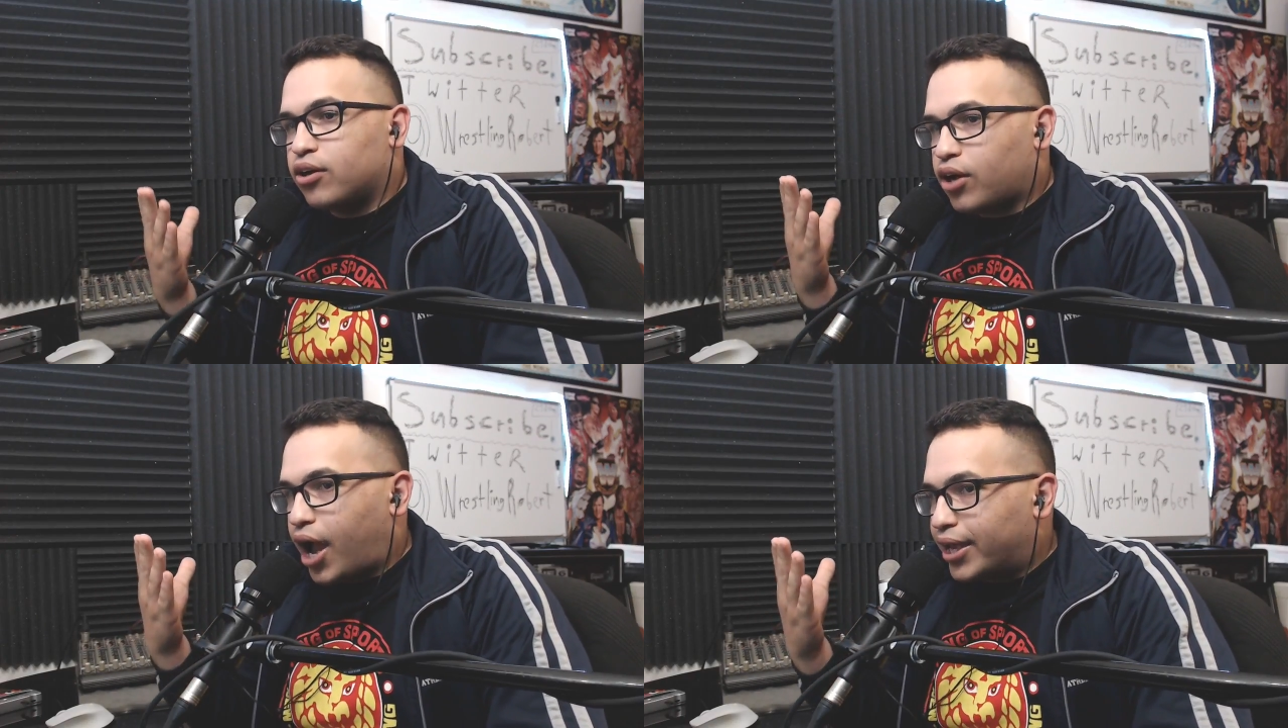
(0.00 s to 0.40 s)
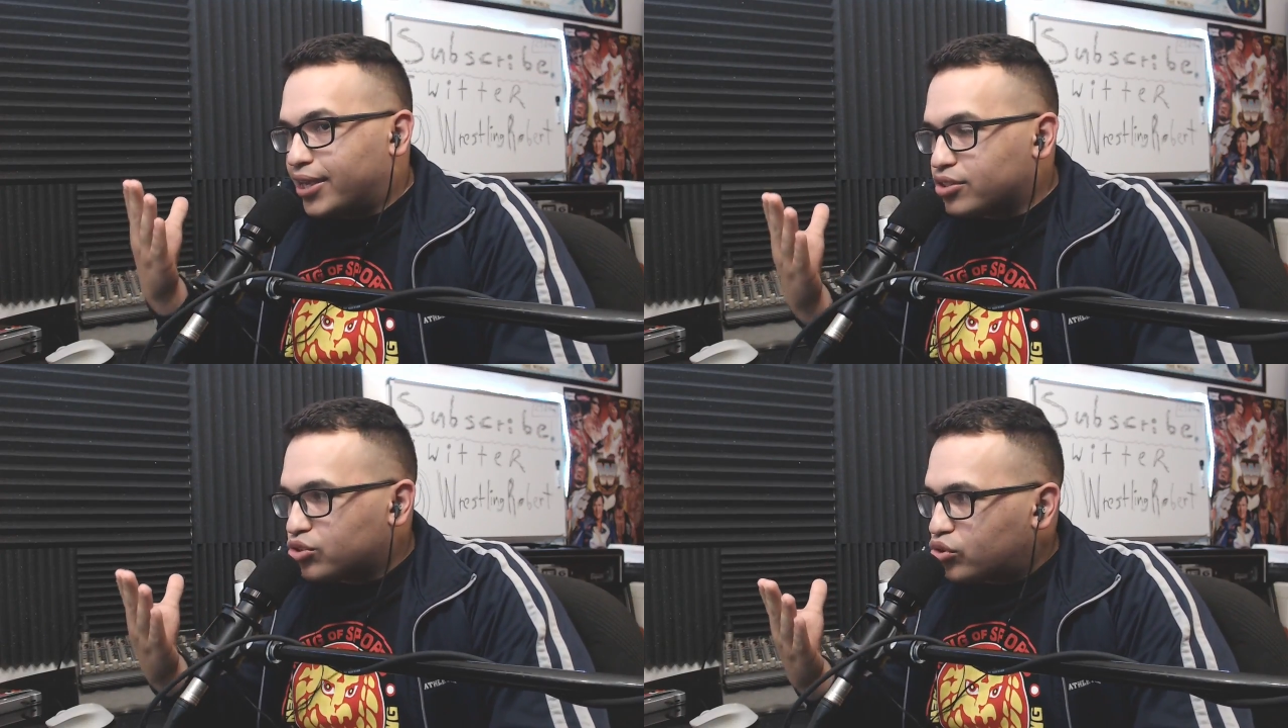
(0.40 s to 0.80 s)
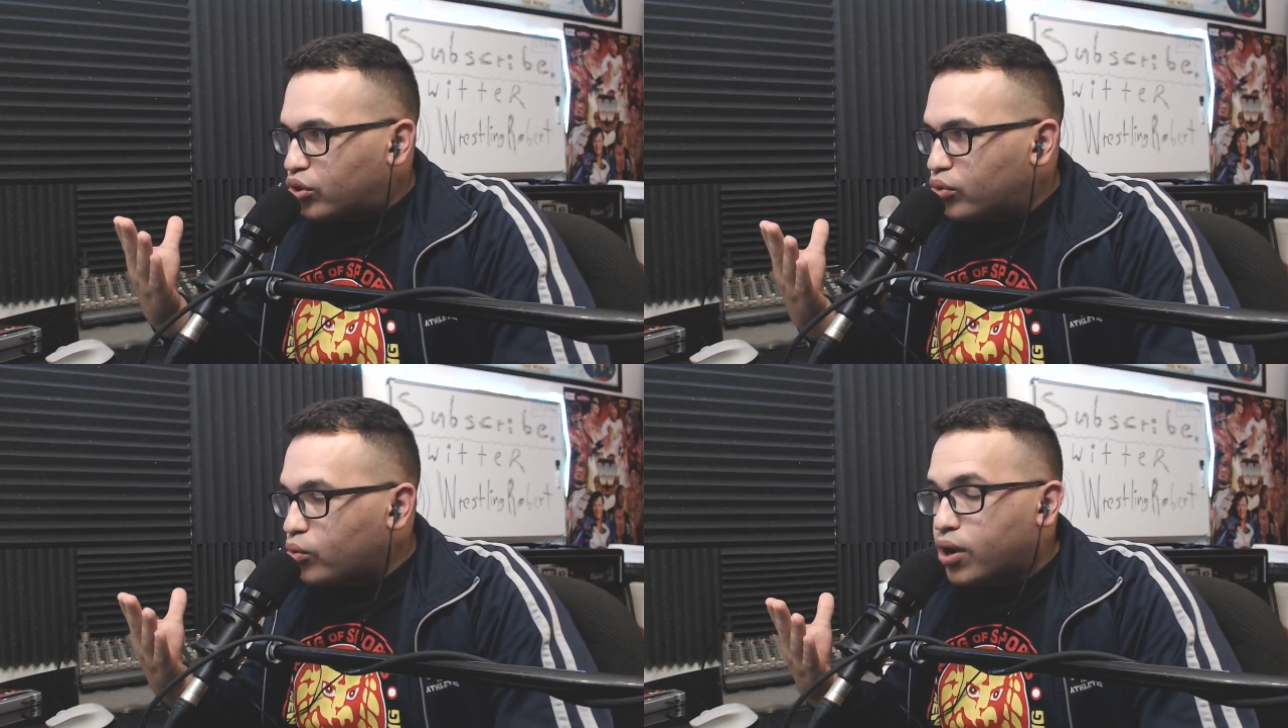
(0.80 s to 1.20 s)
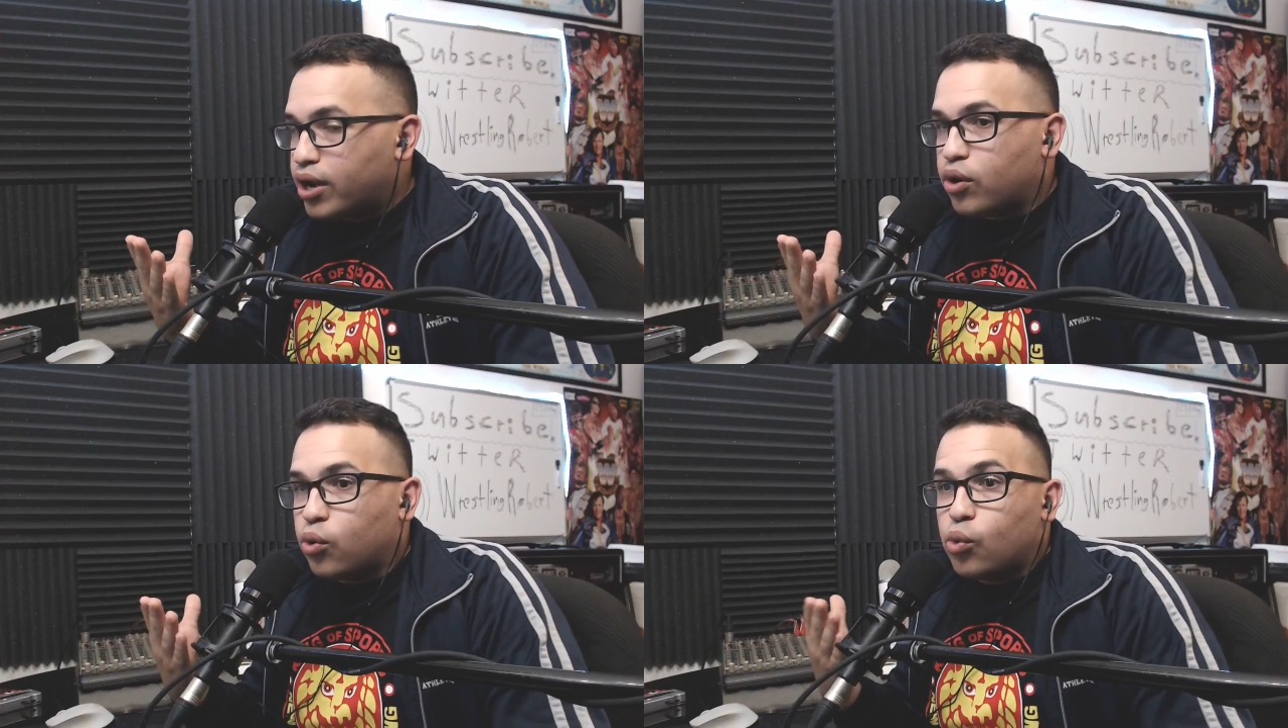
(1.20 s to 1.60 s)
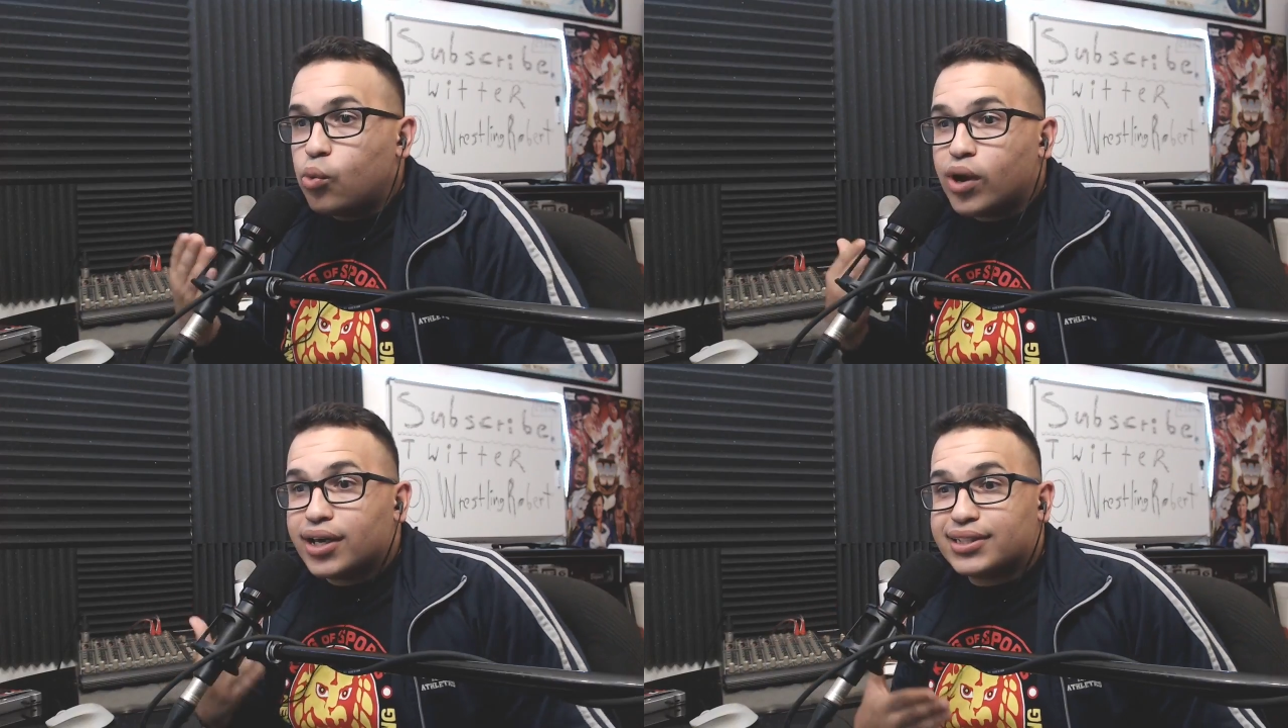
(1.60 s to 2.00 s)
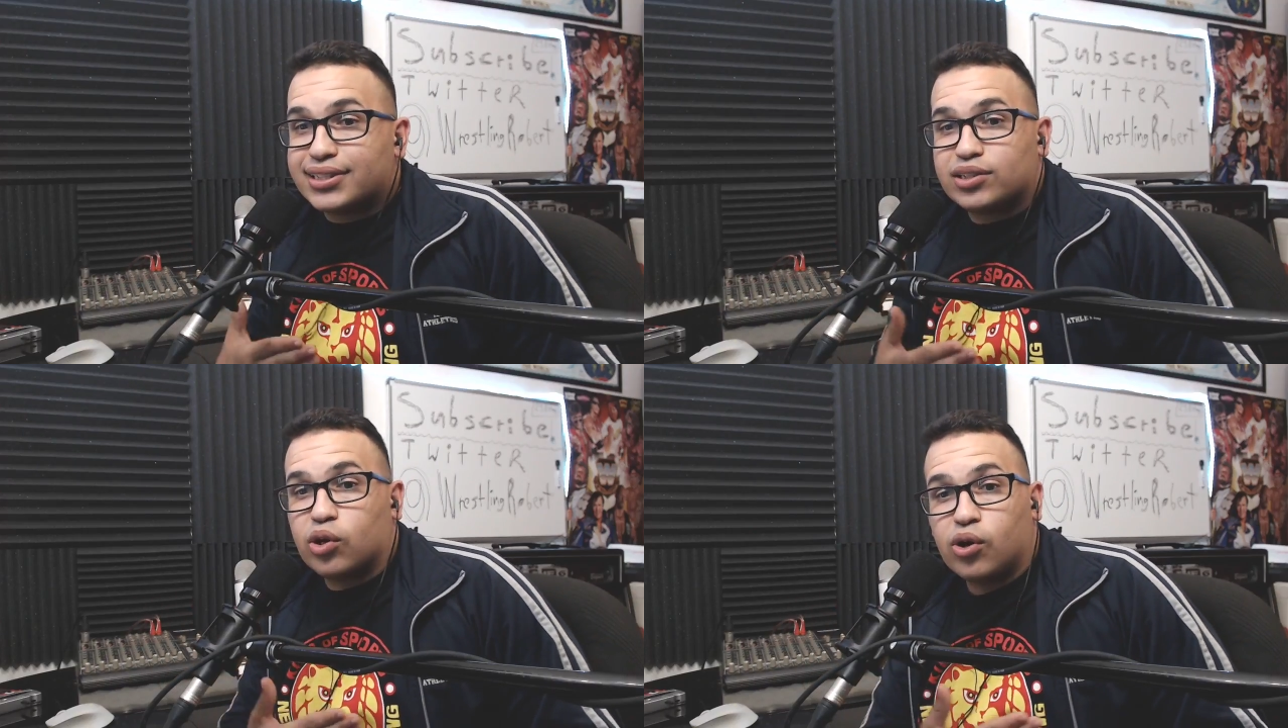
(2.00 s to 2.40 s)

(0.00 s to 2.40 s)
against someone who was